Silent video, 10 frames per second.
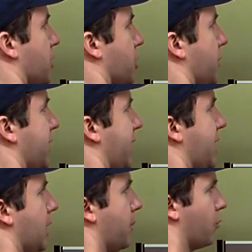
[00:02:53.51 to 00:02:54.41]
so he can
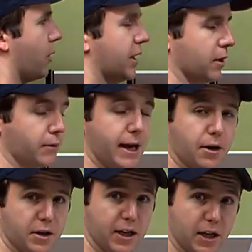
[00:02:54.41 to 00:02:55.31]
end up running
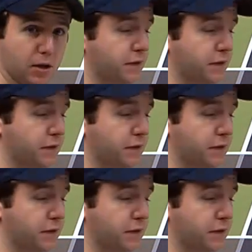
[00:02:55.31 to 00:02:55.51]
around and hitting a